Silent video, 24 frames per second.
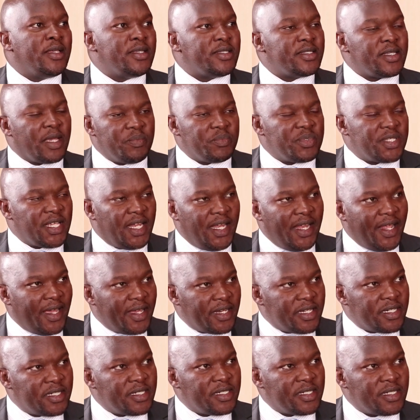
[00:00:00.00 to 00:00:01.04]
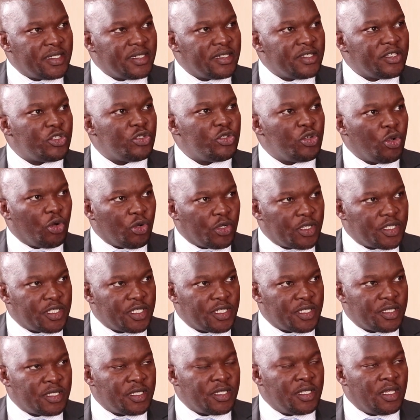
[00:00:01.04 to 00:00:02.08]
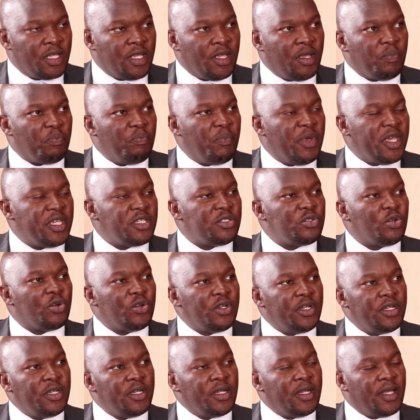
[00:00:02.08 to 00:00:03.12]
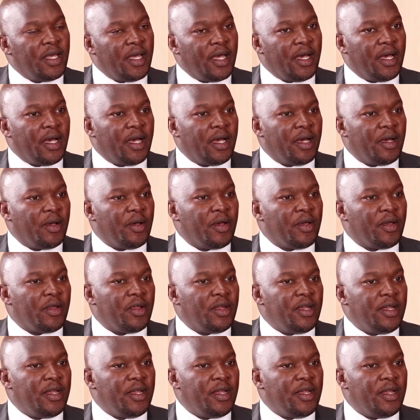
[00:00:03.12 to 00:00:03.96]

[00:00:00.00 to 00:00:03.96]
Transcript: some select stocks based on uh,